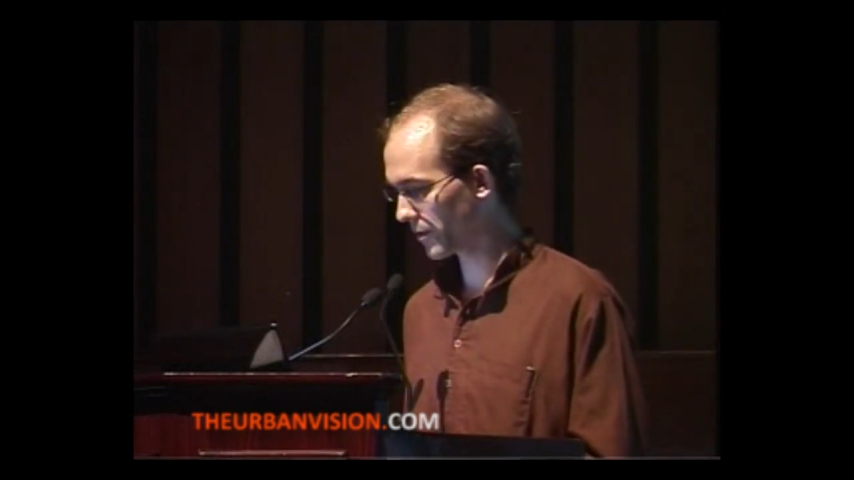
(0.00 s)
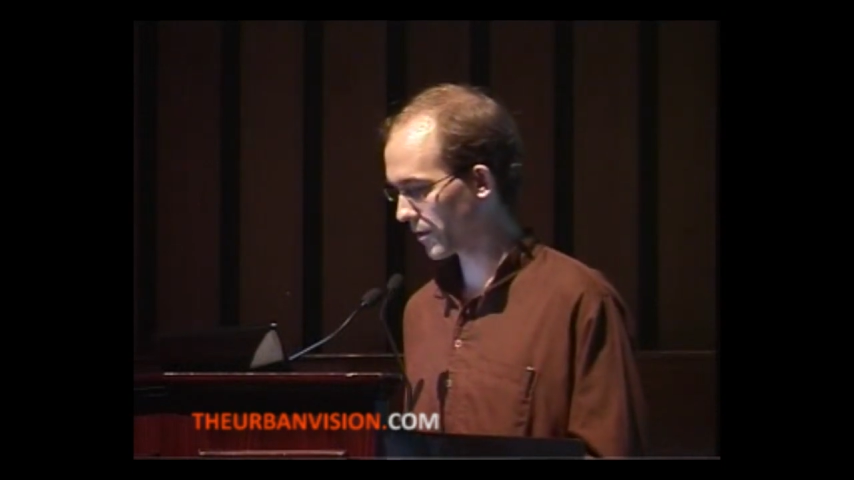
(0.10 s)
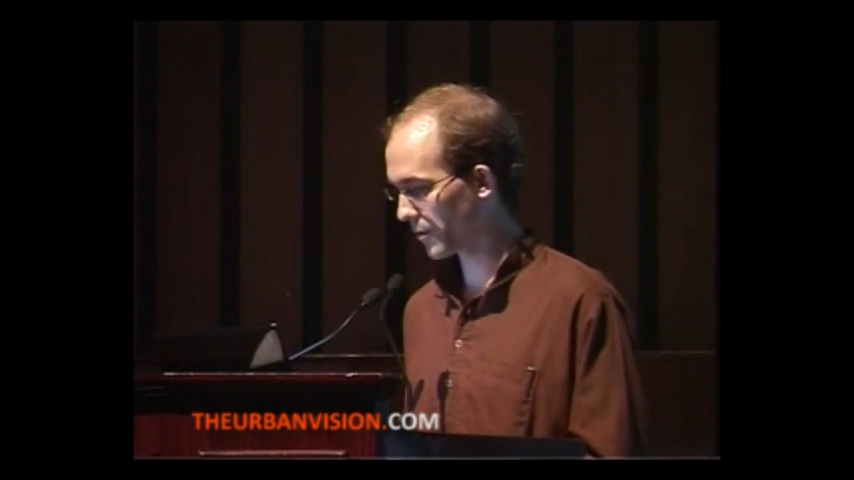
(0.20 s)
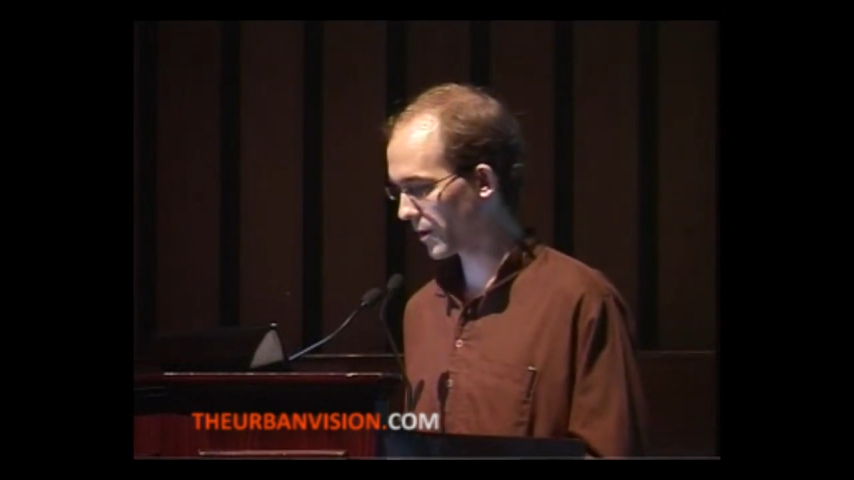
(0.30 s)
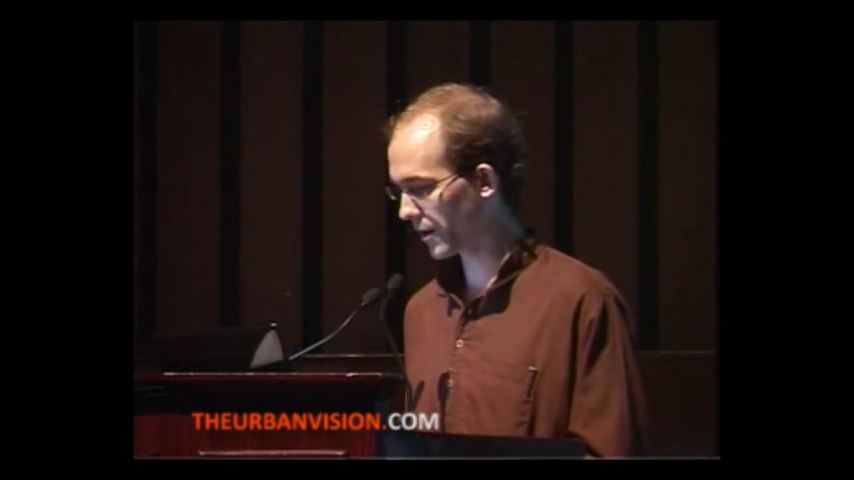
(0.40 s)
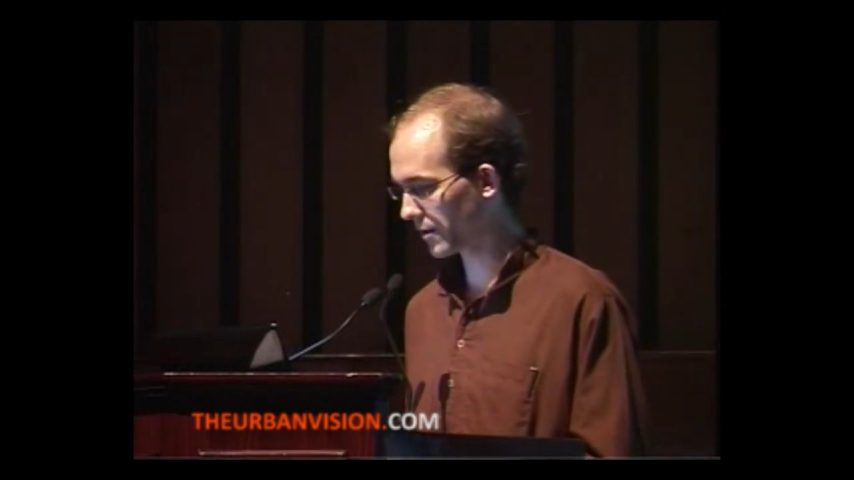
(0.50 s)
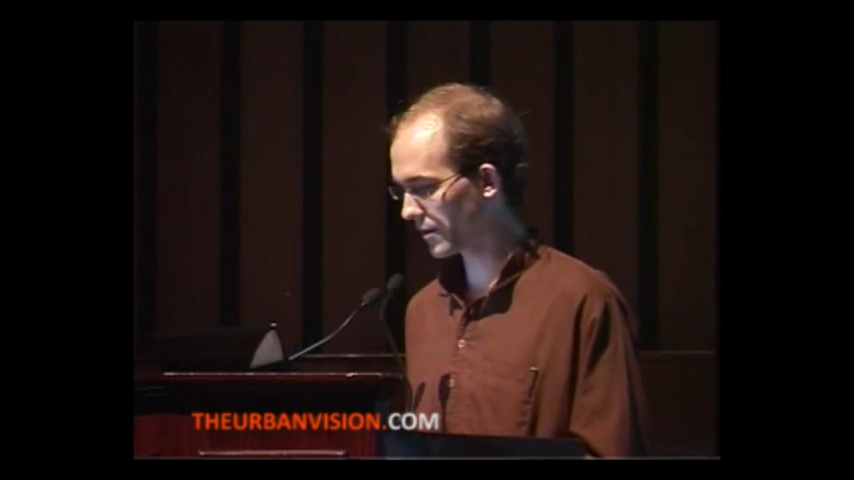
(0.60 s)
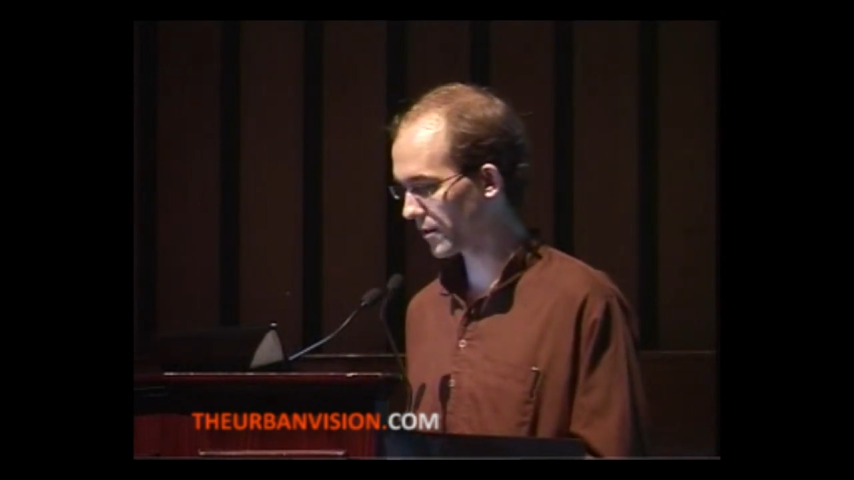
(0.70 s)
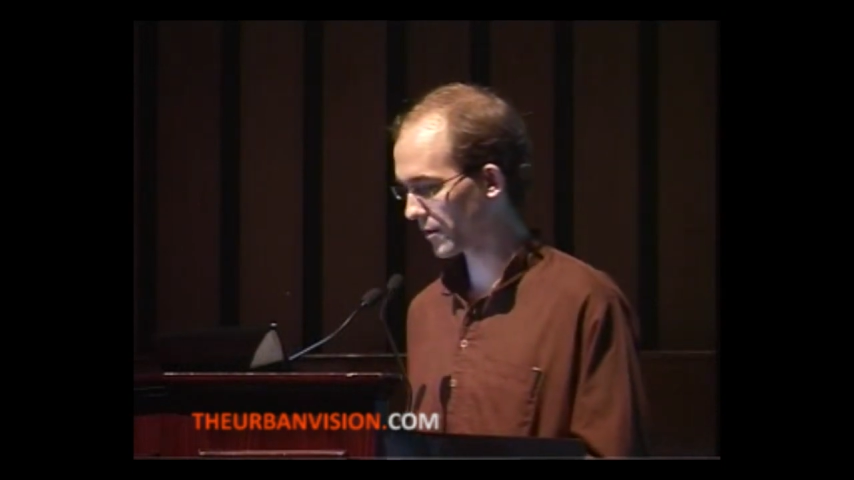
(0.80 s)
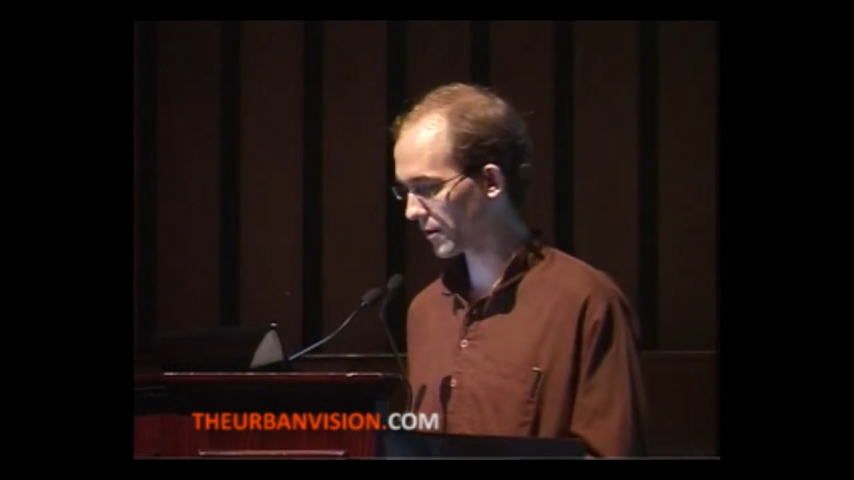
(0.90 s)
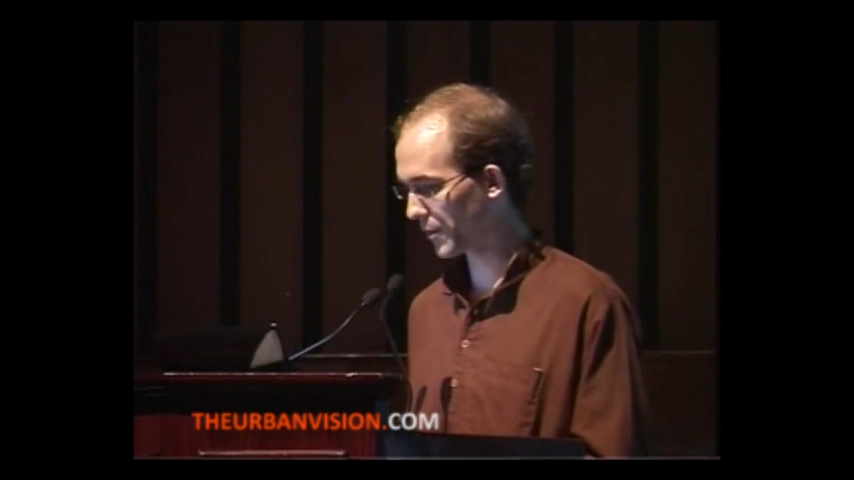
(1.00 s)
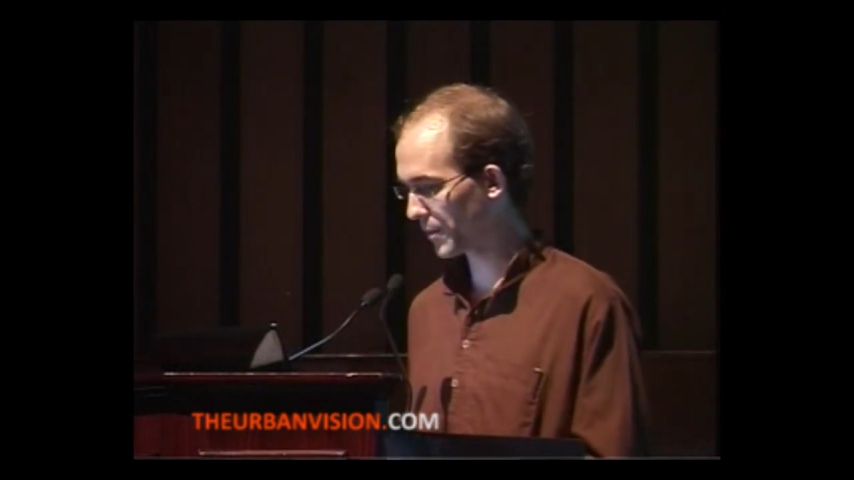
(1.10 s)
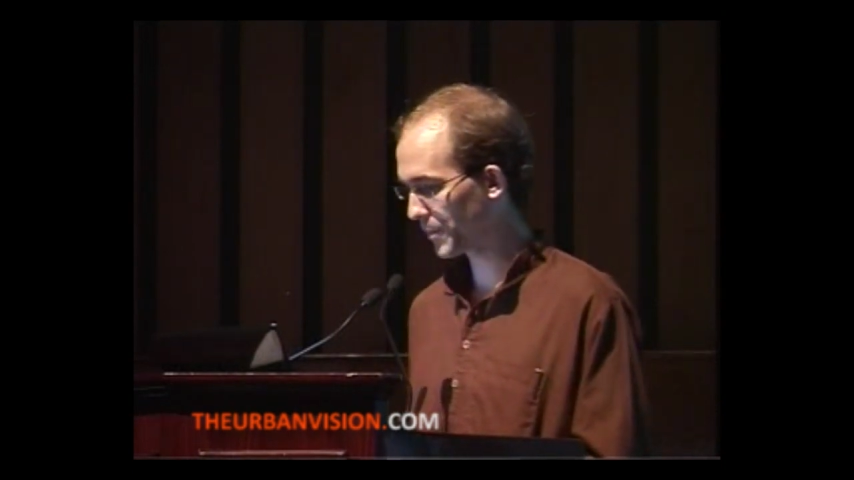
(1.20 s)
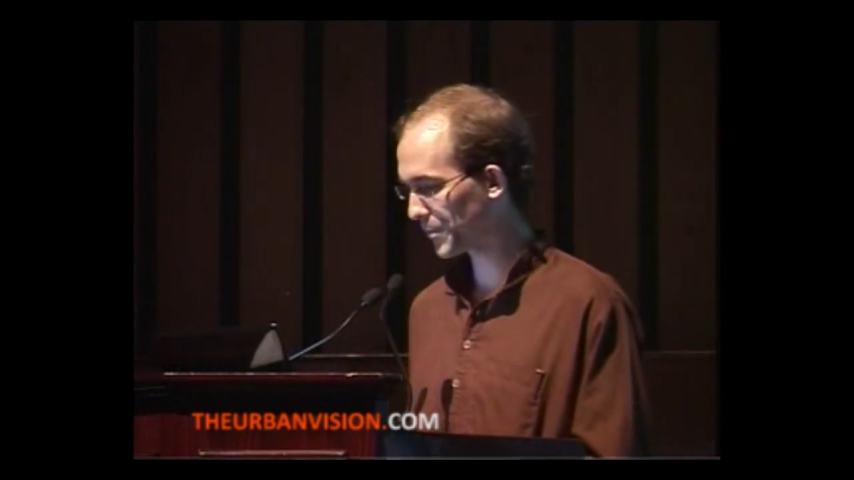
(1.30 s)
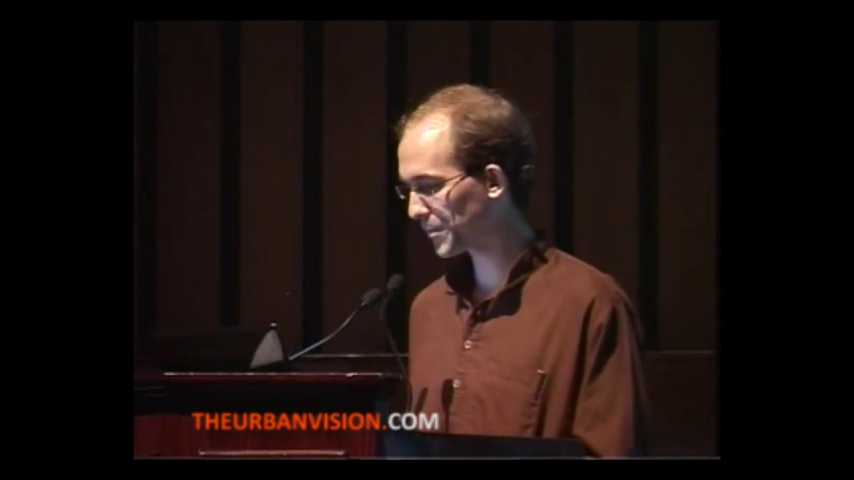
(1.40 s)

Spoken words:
for the past year or so.